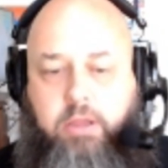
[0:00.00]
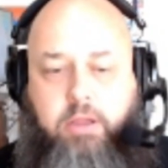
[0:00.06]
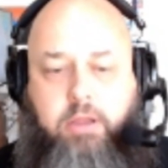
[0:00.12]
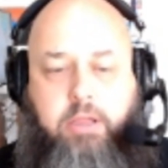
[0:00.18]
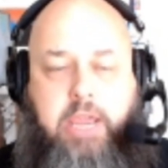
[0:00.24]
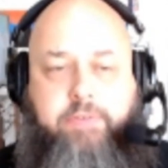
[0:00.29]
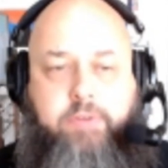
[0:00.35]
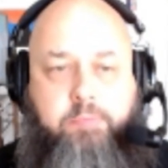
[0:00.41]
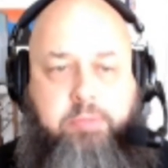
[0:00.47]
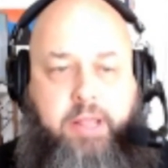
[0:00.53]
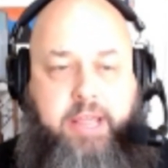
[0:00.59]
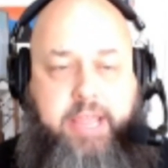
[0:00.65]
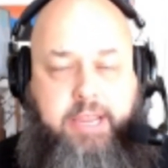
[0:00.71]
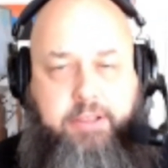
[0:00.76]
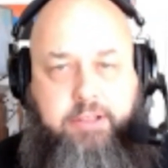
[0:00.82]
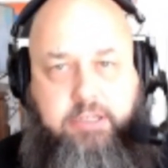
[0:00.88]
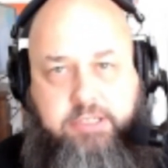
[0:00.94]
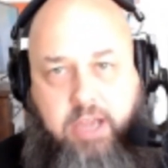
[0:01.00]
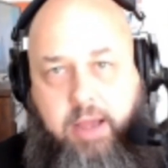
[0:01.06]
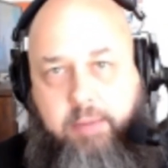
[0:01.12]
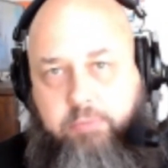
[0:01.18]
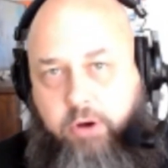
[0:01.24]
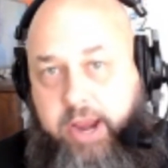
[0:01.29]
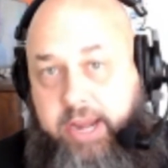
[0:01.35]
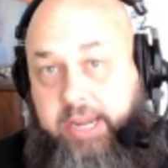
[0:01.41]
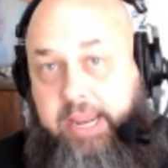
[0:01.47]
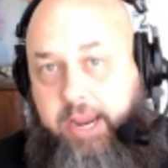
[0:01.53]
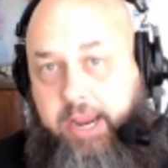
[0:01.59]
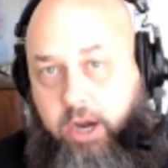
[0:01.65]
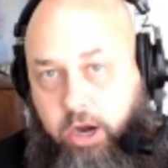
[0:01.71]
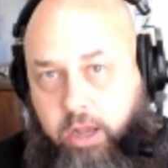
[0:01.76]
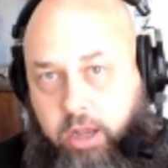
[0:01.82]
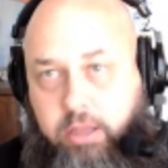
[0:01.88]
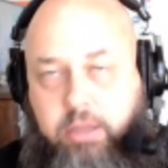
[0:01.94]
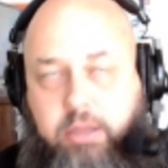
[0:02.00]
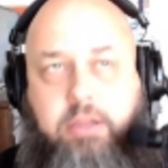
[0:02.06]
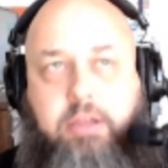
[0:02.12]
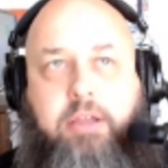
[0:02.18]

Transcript: even playing in the Tom Brady era.